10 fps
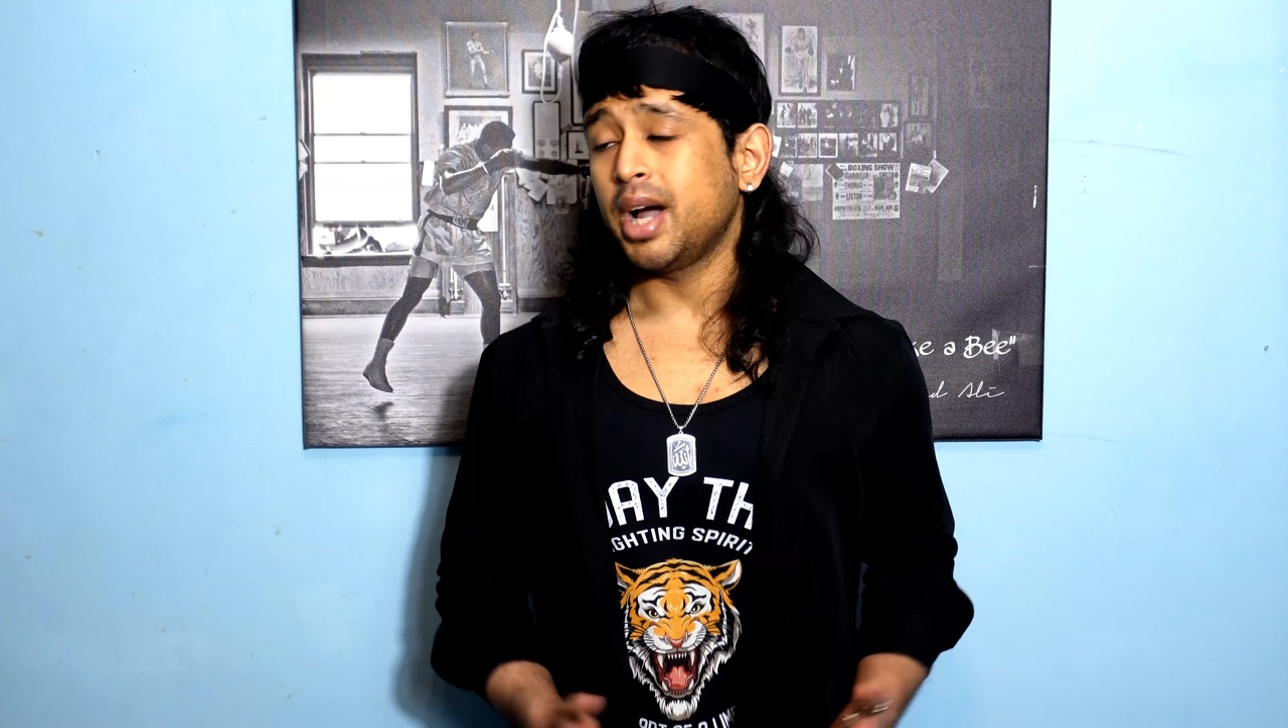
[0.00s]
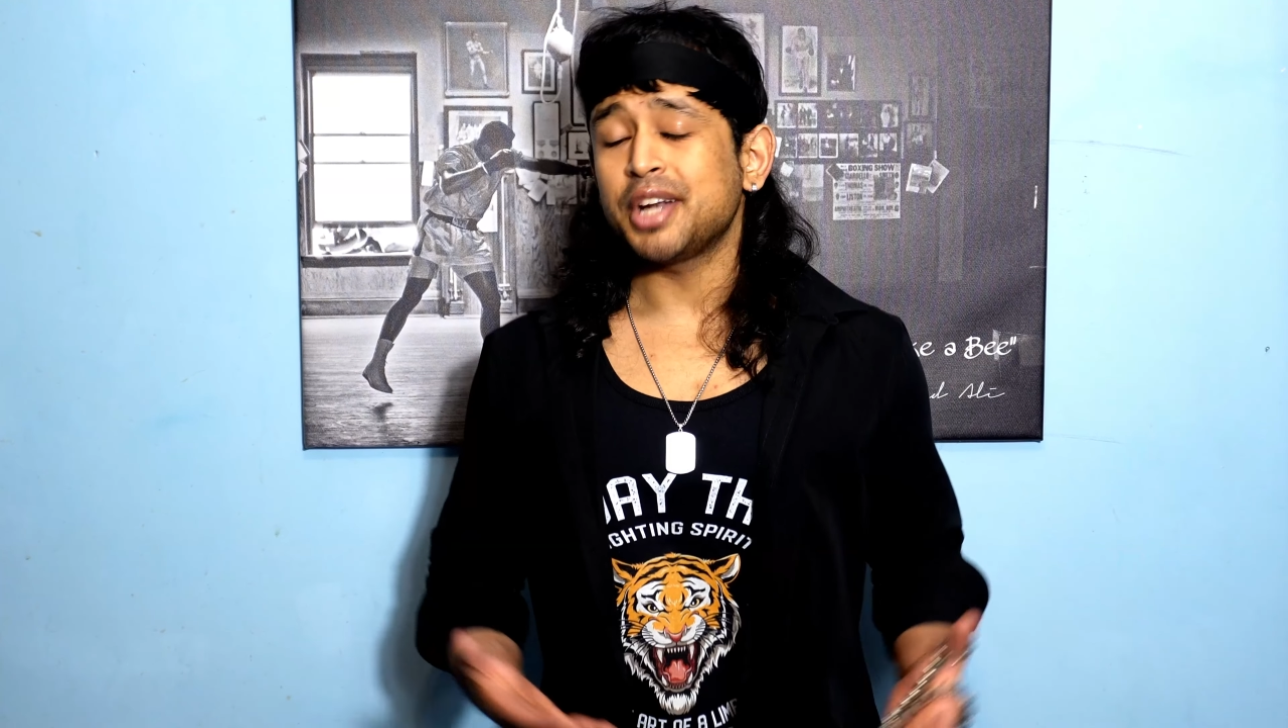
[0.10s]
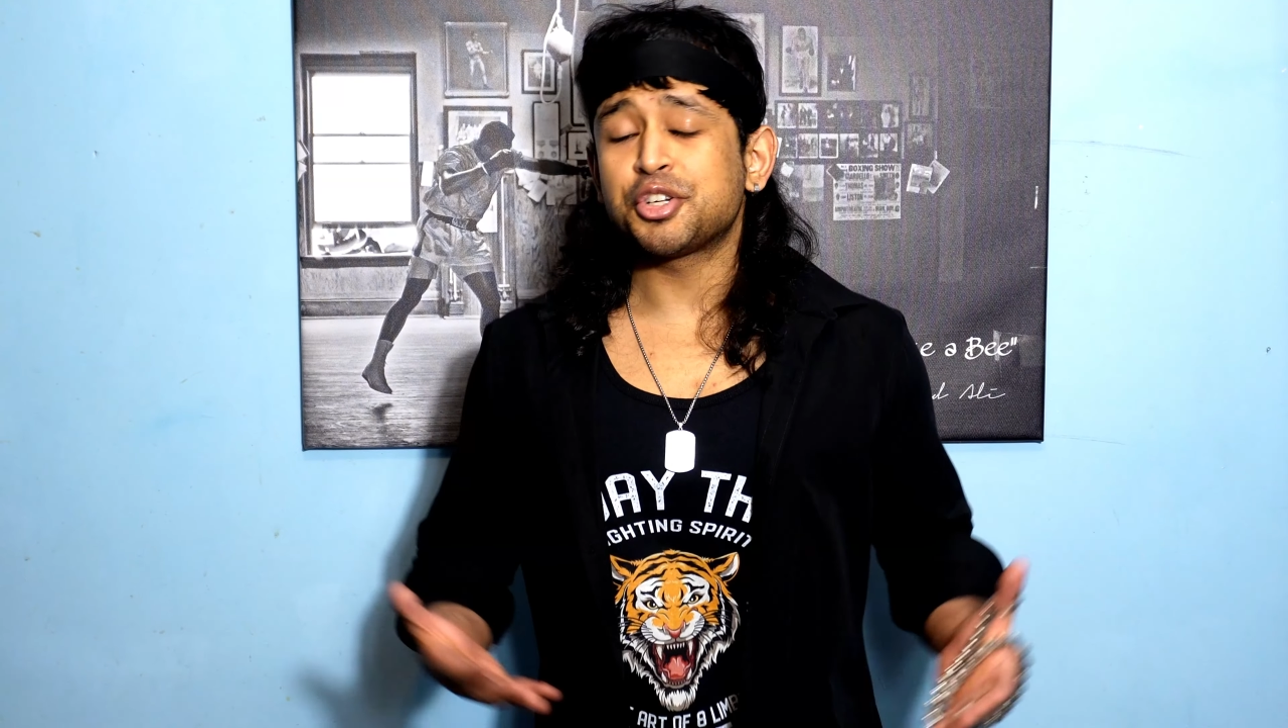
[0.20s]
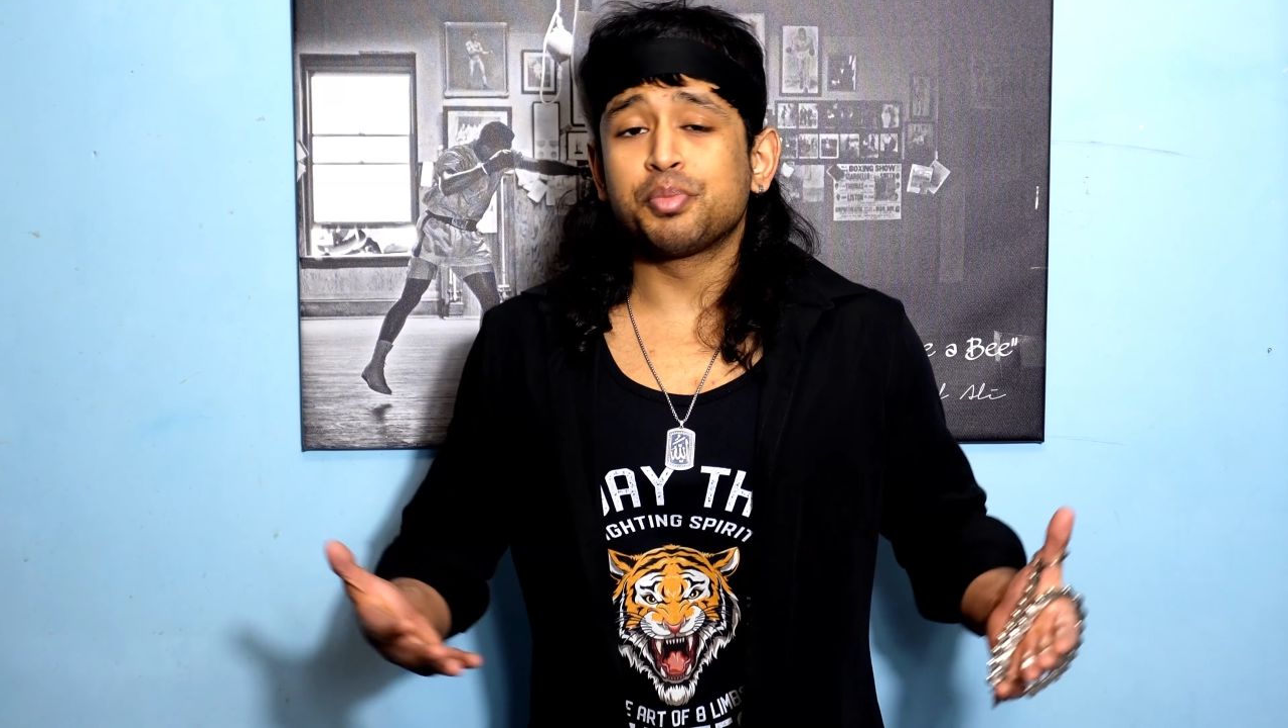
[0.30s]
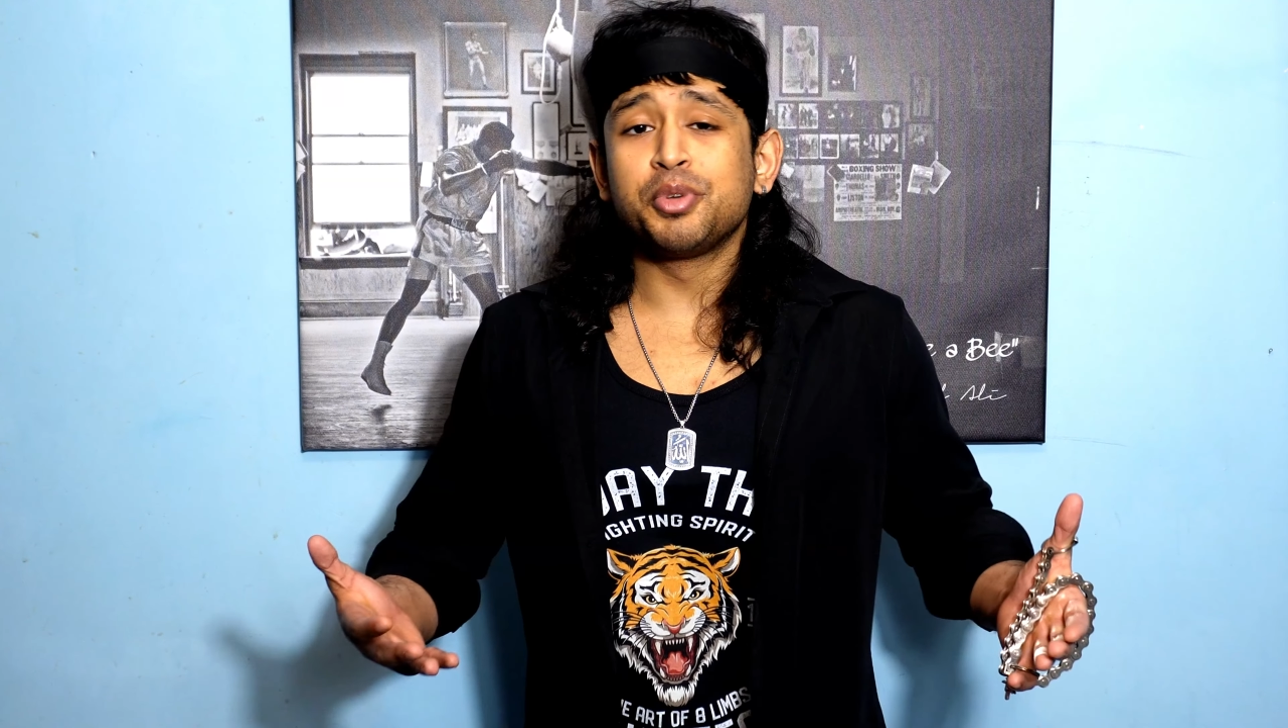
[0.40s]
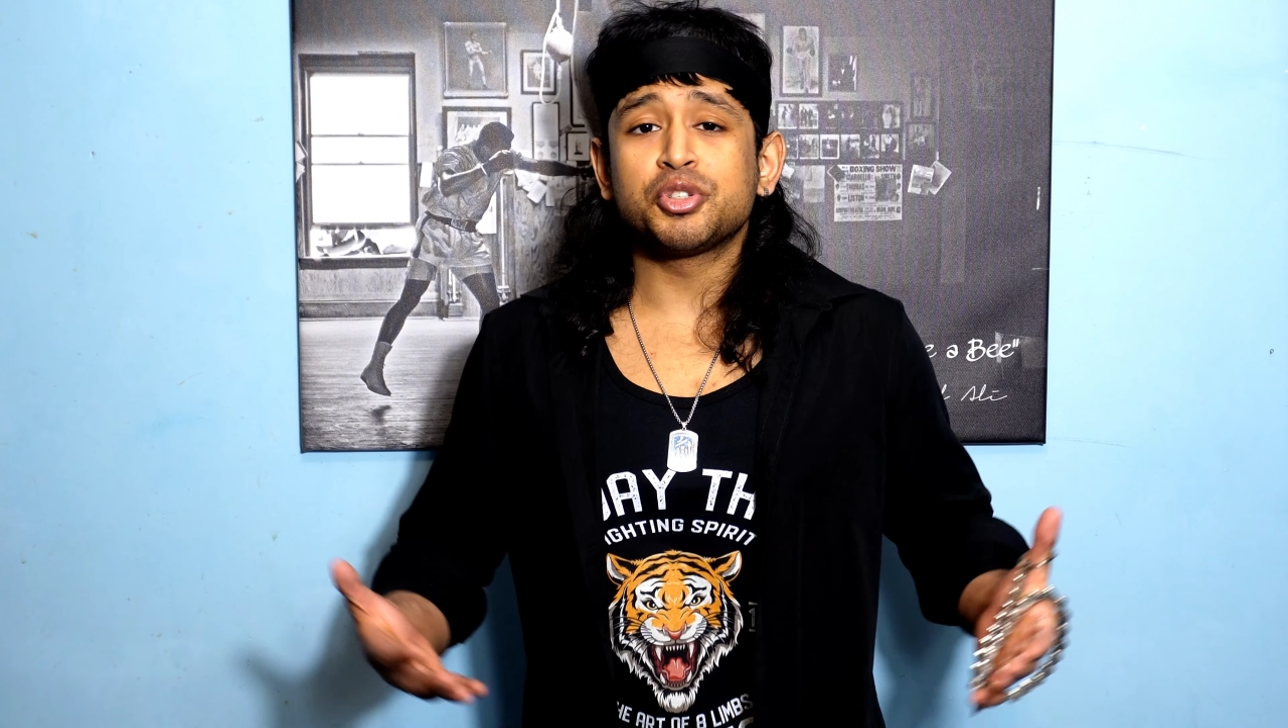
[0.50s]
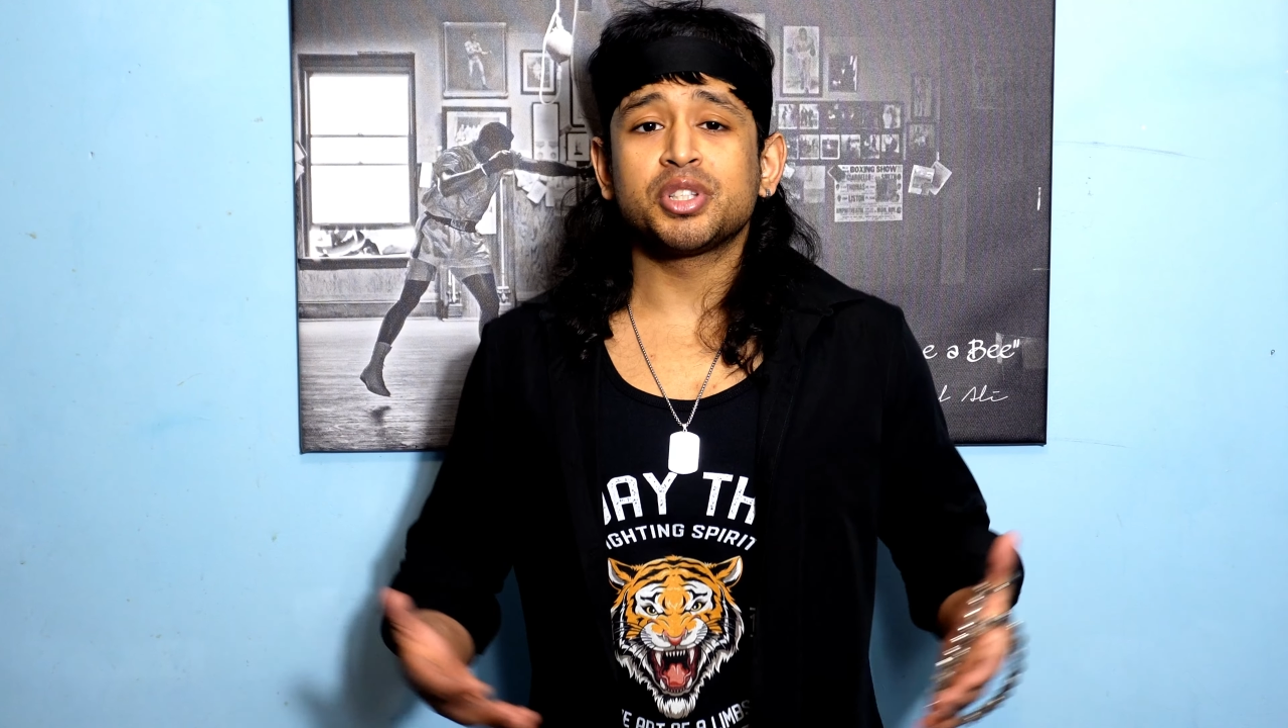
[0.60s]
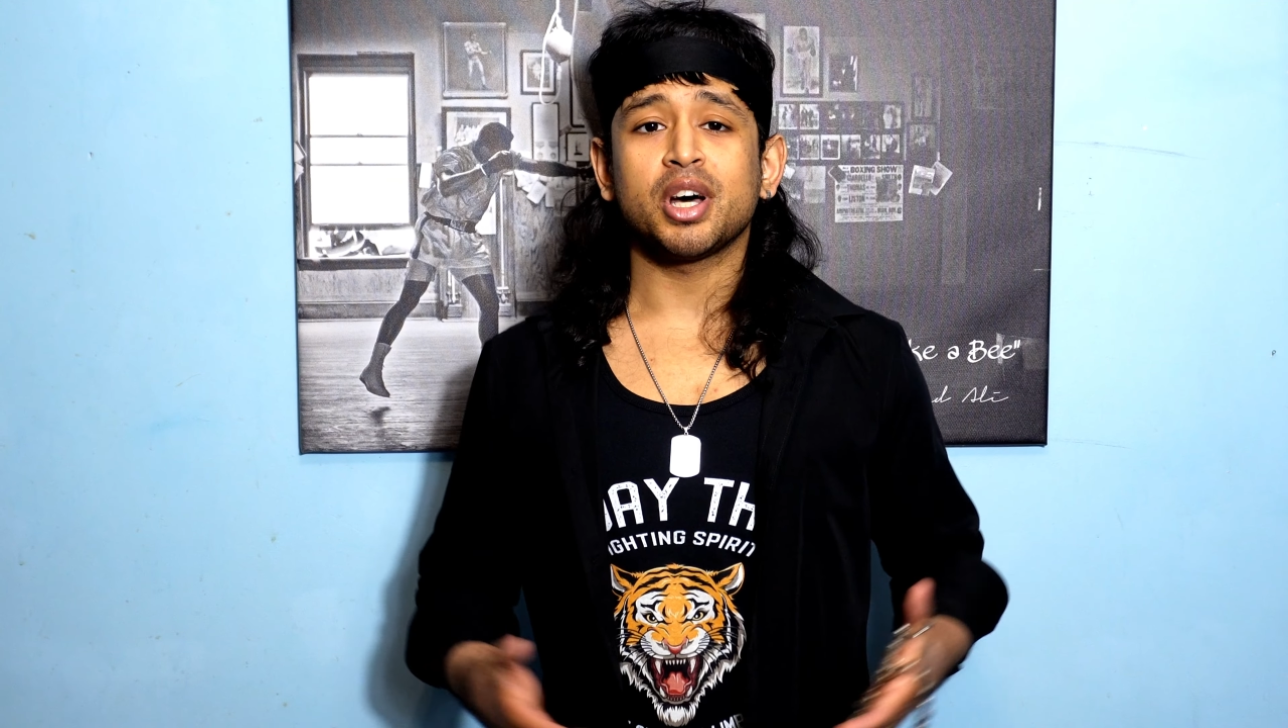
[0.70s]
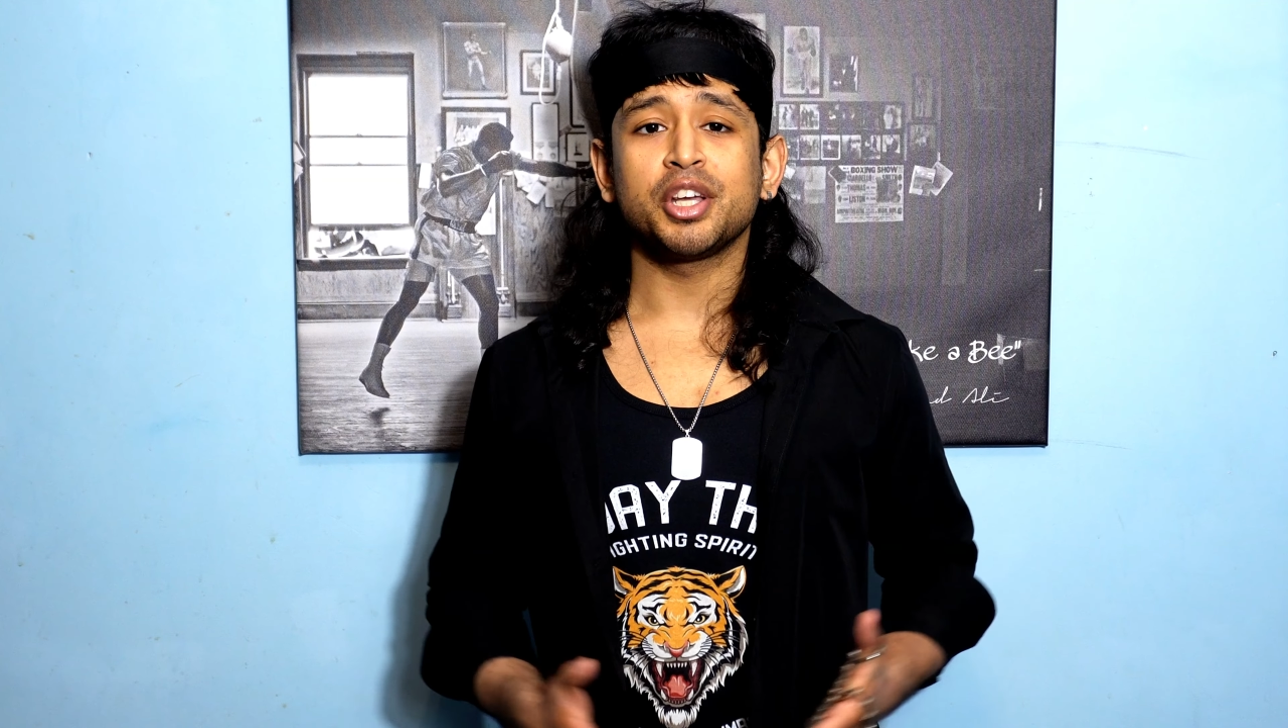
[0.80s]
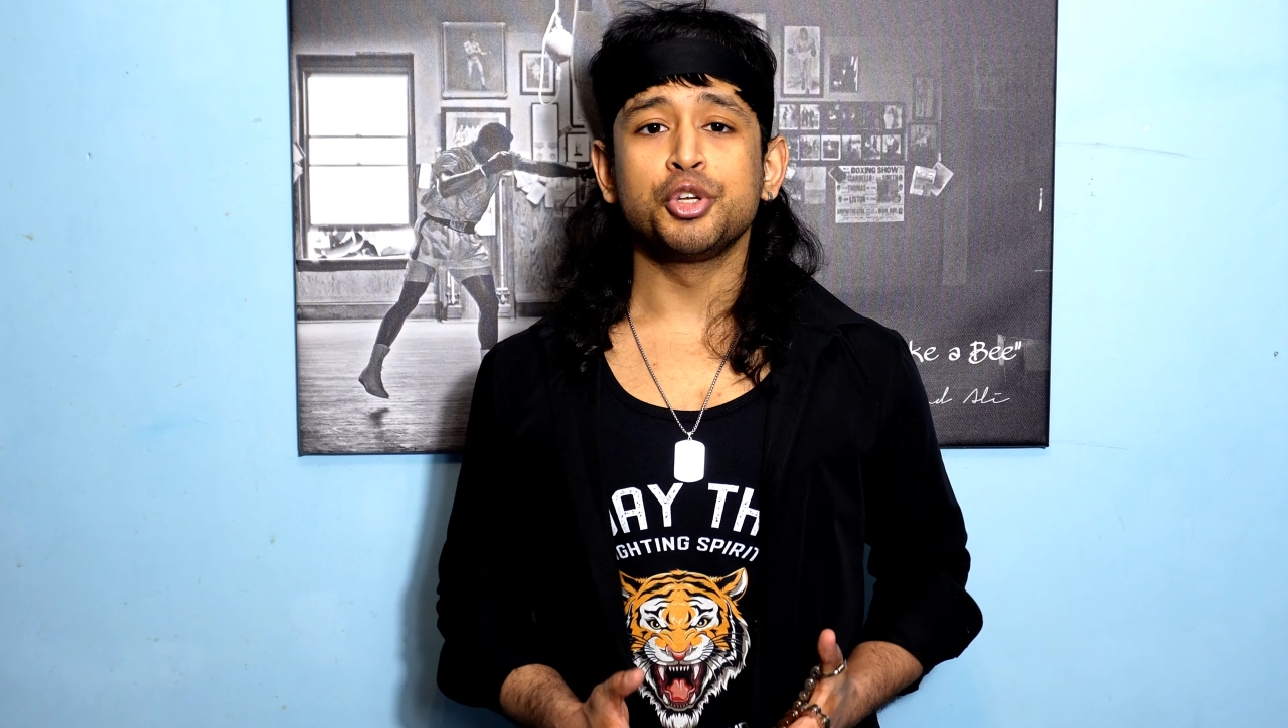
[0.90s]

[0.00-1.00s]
Attributes that are